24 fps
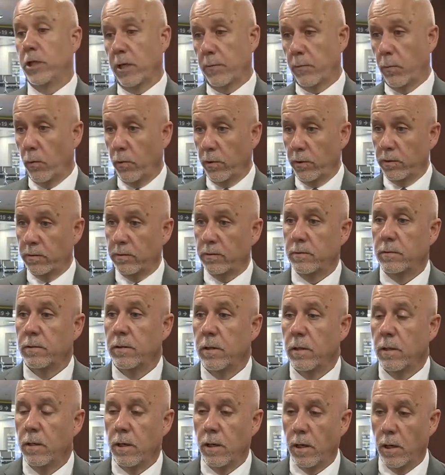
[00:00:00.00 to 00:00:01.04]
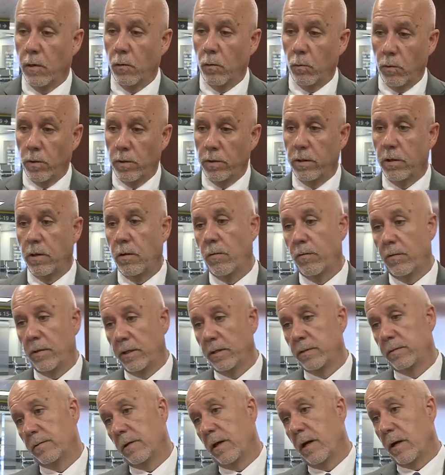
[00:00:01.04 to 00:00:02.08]
checkpoints, uh, one on the
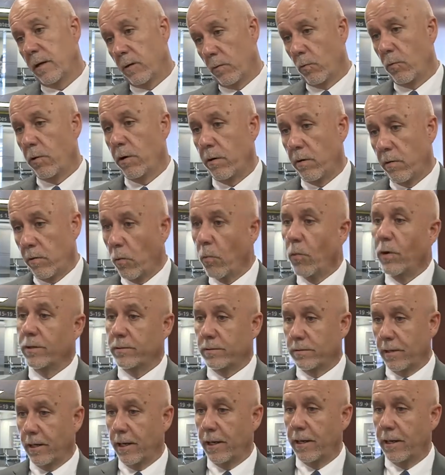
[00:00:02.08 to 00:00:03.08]
east side and one on the west